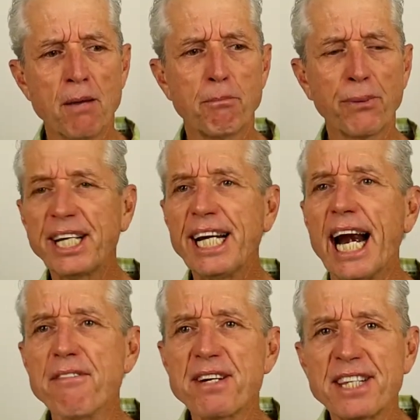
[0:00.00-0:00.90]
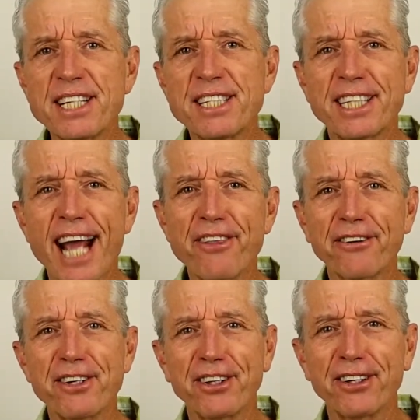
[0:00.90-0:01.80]
bringing everything
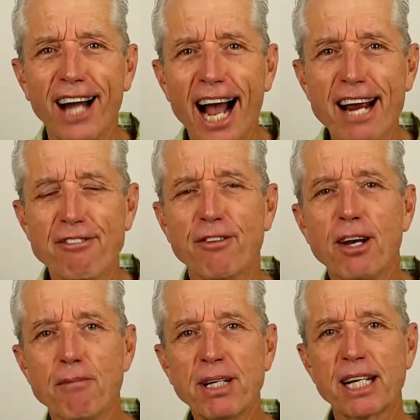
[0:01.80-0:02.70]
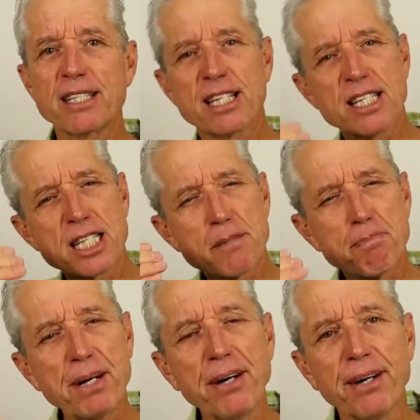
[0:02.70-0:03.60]
together in their life because the
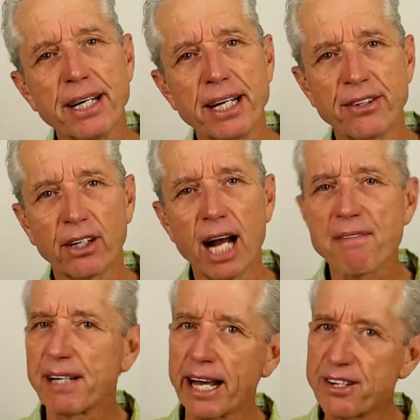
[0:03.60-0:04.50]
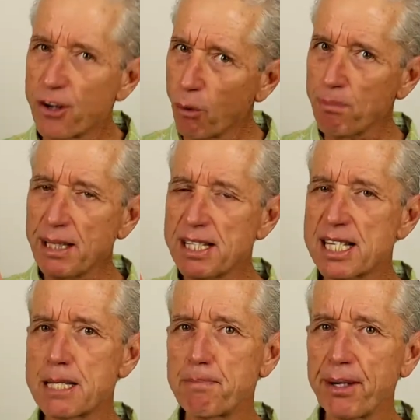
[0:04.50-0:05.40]
spirit in their life, and I don't mean
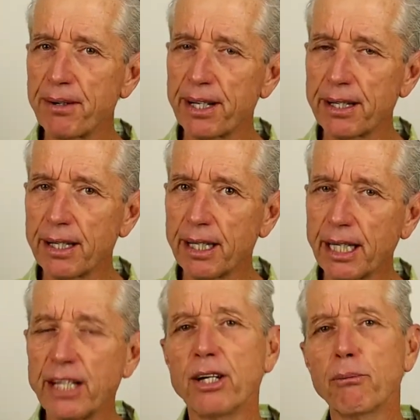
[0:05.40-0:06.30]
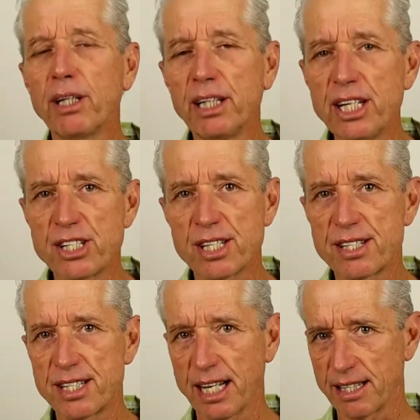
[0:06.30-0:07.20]
spirit in the
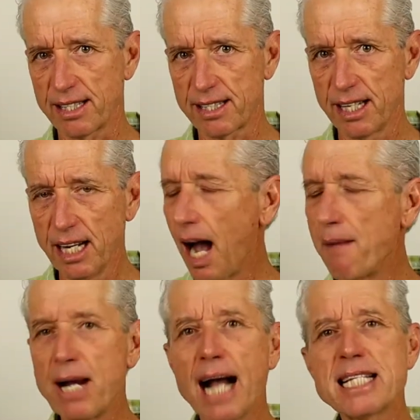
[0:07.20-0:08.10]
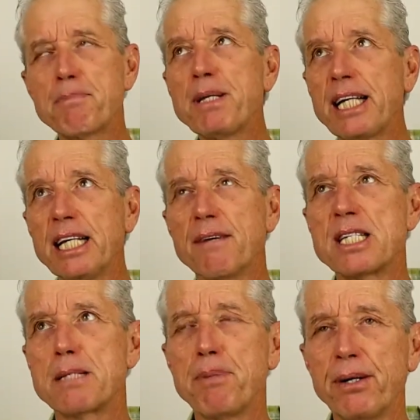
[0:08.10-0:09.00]
religious sense. I'm not speaking of
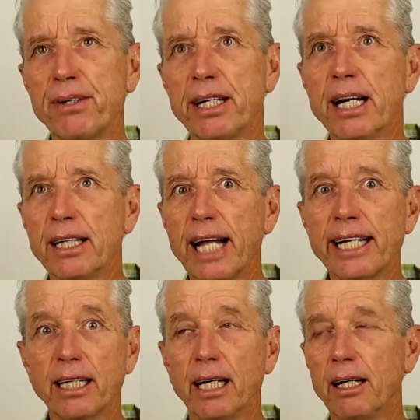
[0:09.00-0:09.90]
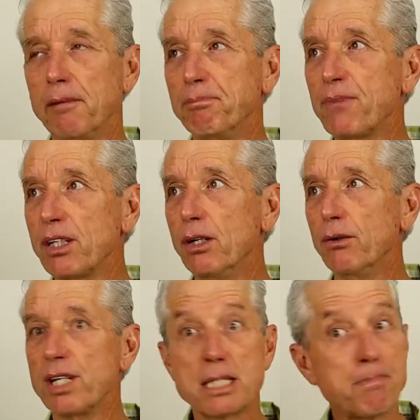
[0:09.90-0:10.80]
spirit like,
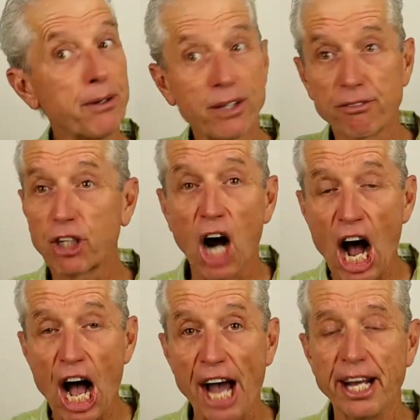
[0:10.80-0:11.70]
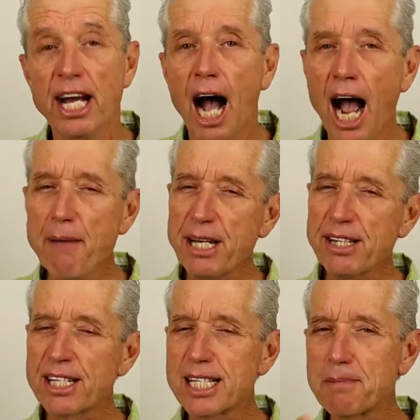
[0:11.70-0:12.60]
the spirit of God. I
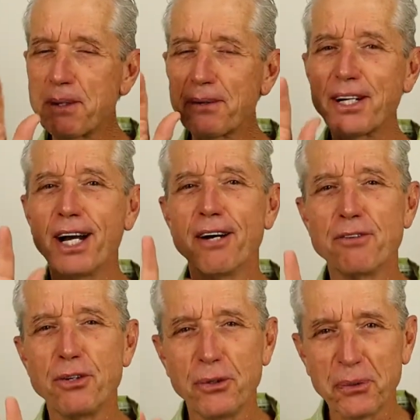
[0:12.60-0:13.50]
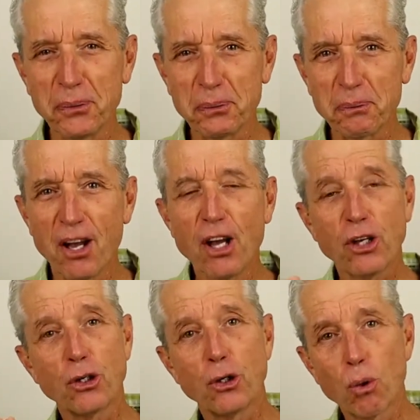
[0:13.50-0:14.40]
mean the spirit of you,
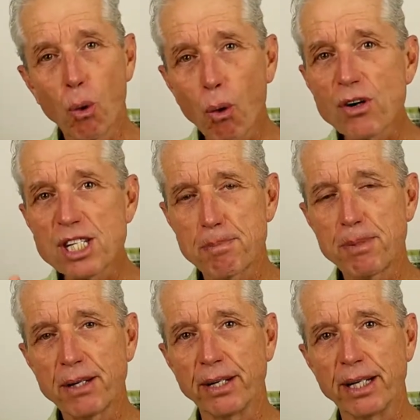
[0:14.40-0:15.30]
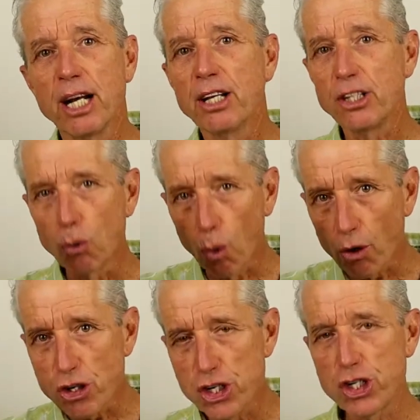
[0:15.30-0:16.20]
your spirit,
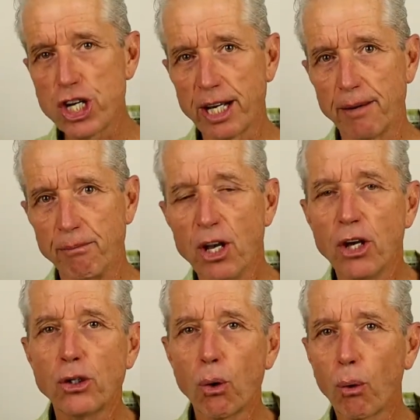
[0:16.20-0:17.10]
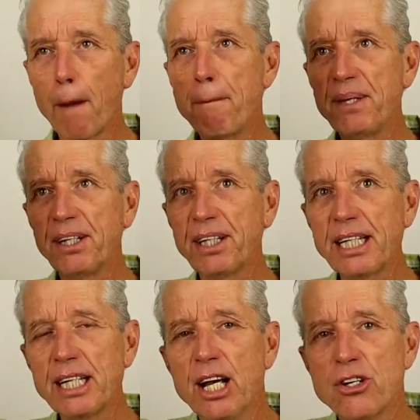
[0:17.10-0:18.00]
your shin, your
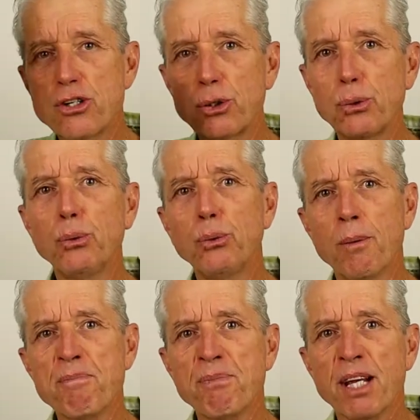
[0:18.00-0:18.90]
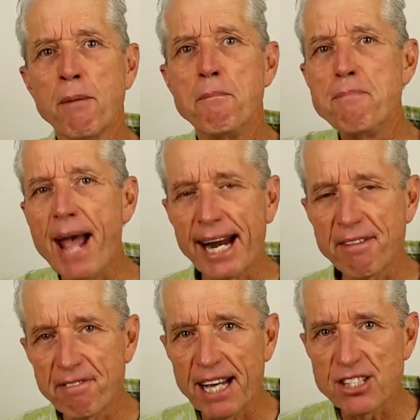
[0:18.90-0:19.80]
ability to
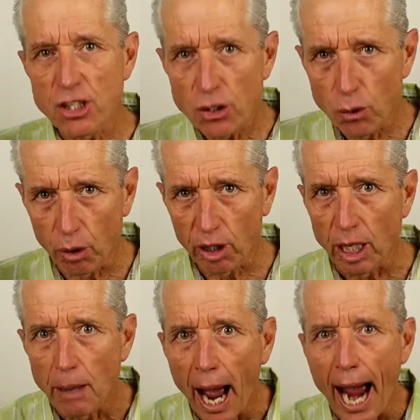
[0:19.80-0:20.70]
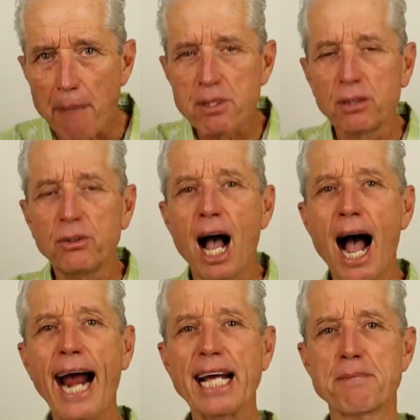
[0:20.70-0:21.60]
manifest your absolute
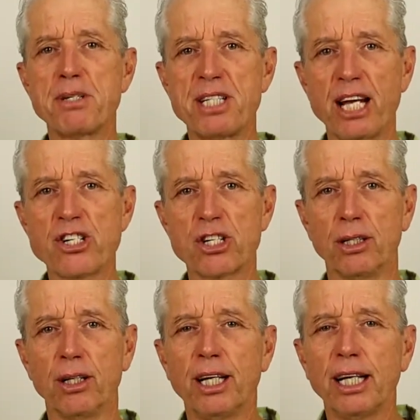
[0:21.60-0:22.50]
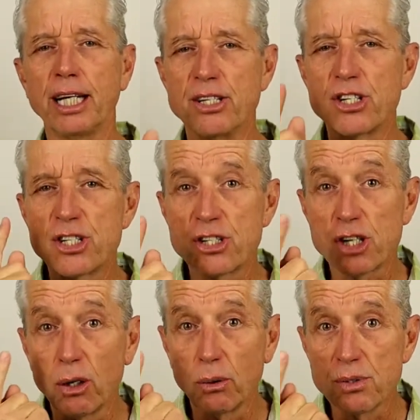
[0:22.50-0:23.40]
highest potential
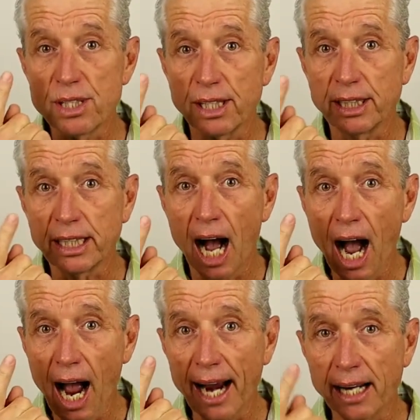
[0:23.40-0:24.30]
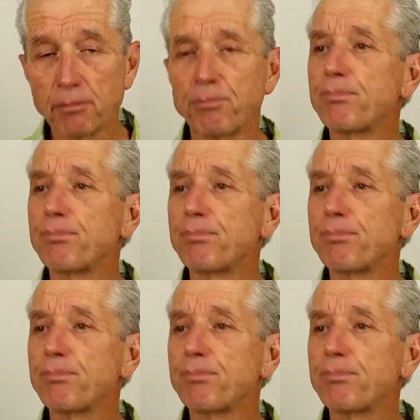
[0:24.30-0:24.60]
shows in the eye.